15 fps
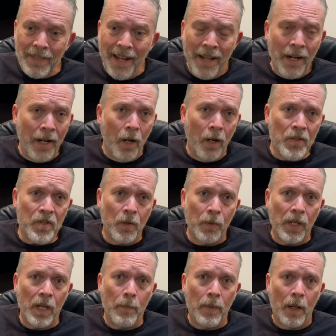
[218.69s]
And I also
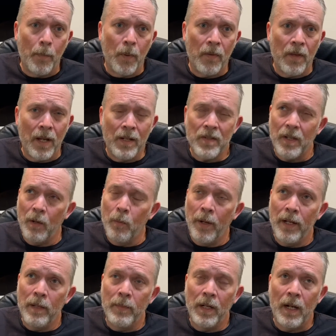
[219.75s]
keep up with that. It's like,
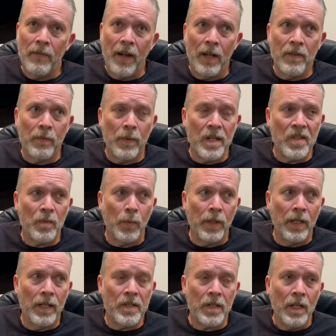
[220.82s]
wait a minute, I've had 3
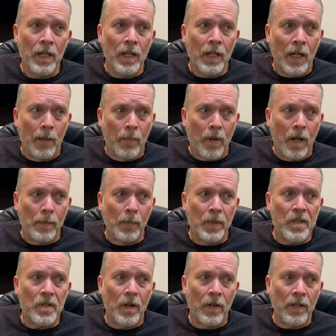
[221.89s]
swigs. I'm probably
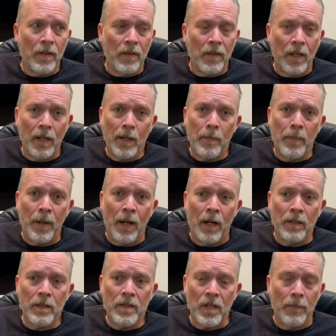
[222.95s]
starting to think
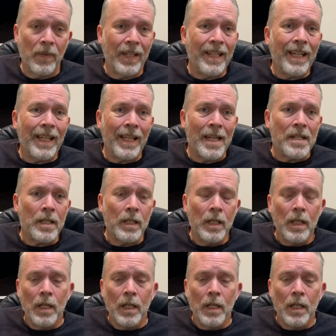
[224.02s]
about something to eat.